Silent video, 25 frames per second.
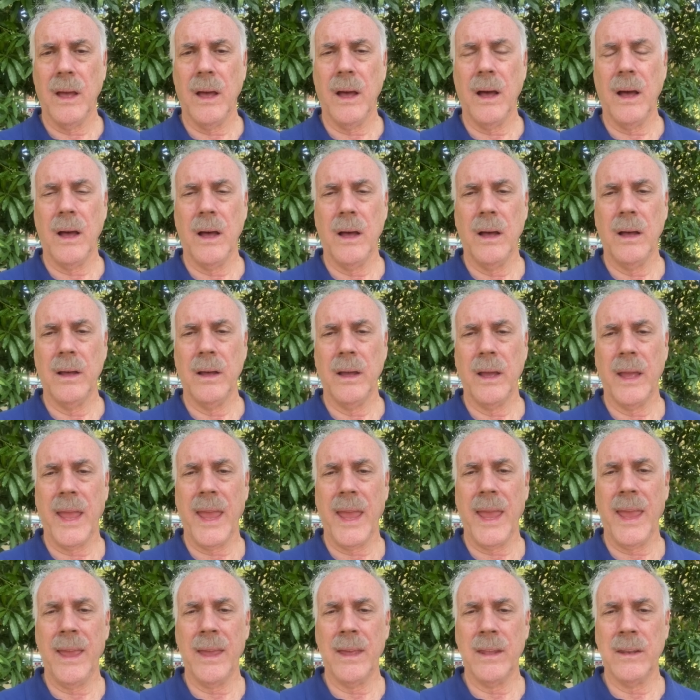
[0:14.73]

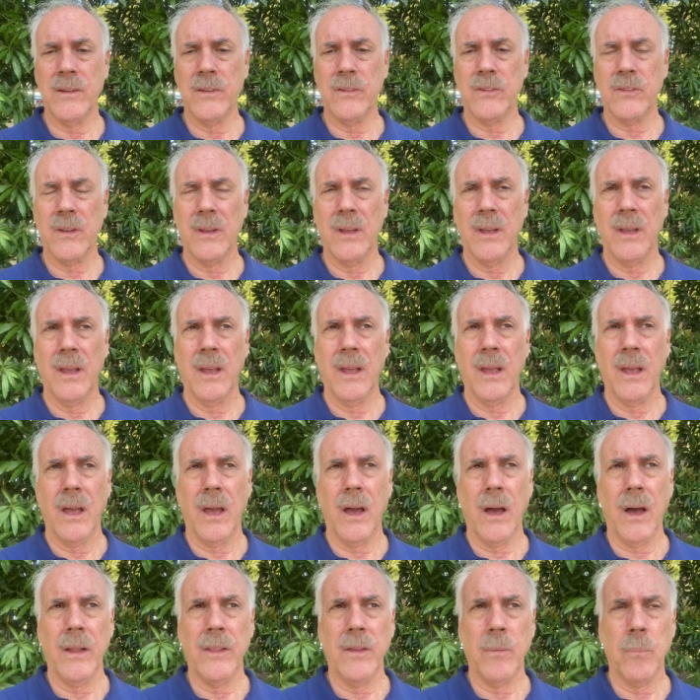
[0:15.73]
and
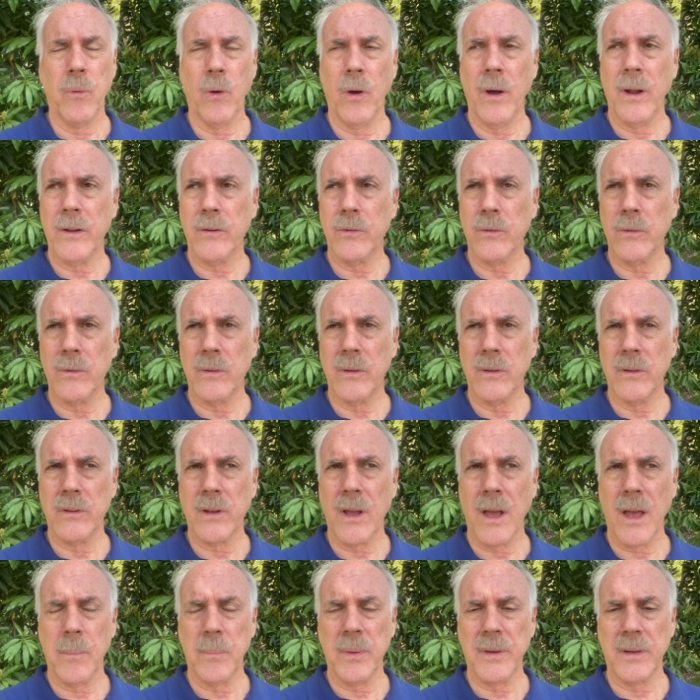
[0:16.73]
on the broader
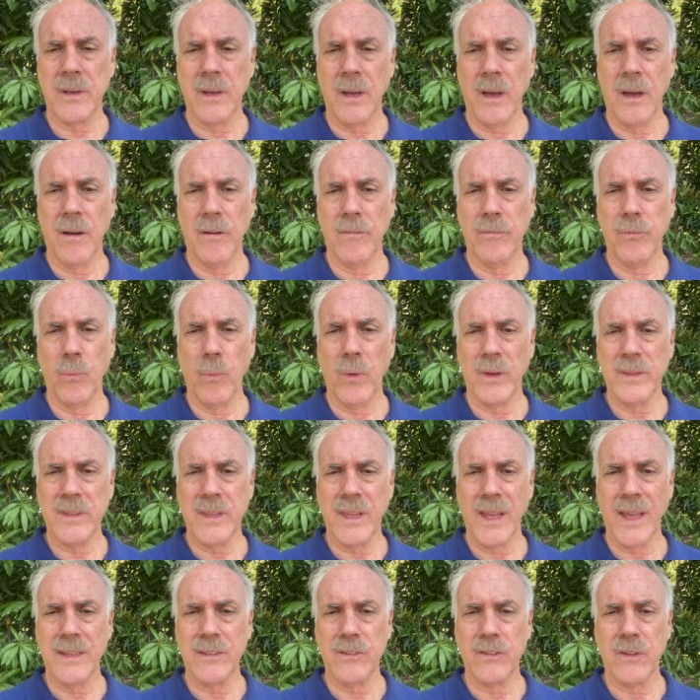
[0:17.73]
topic of what
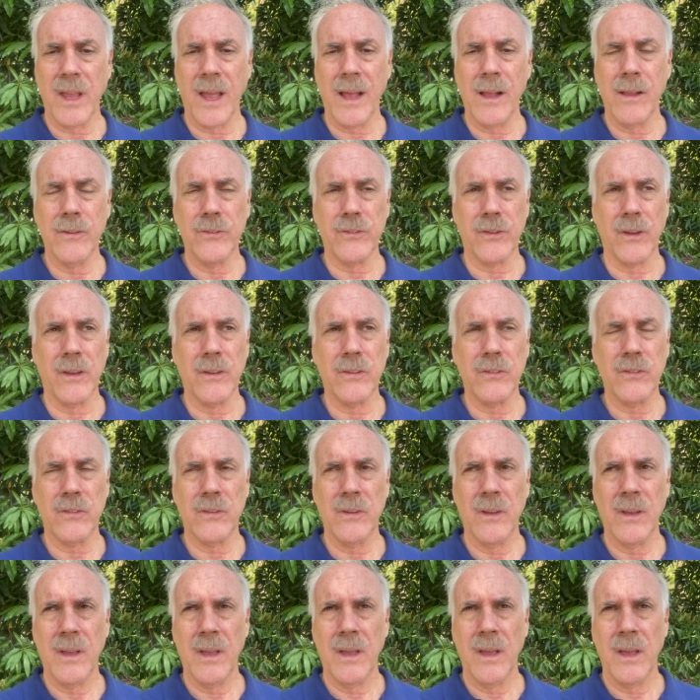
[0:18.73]
that tells us
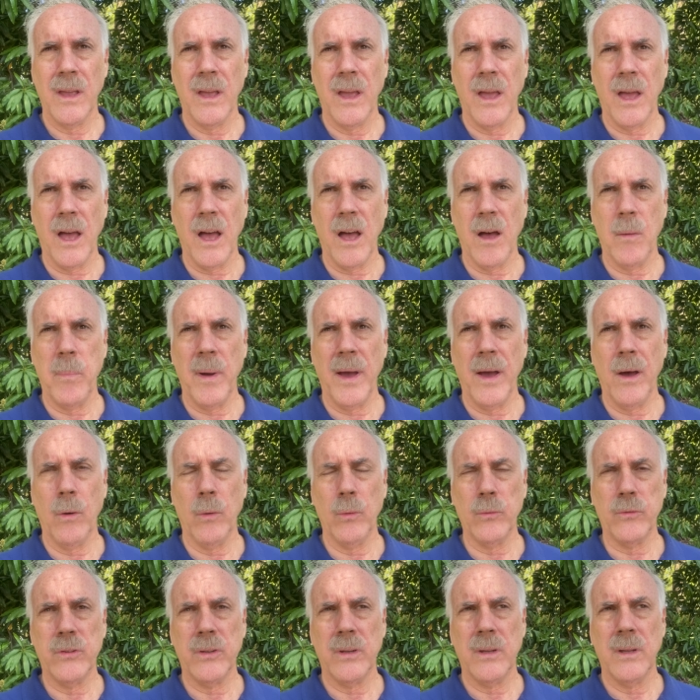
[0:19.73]

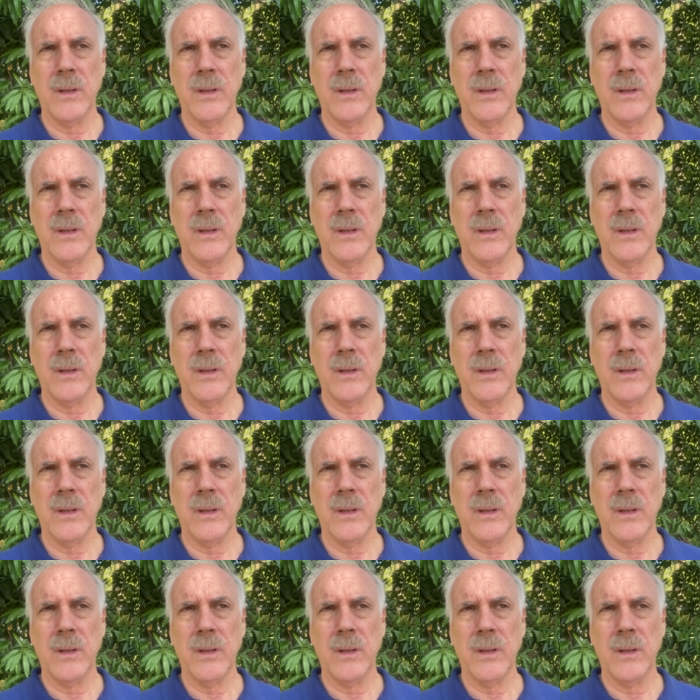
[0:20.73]
about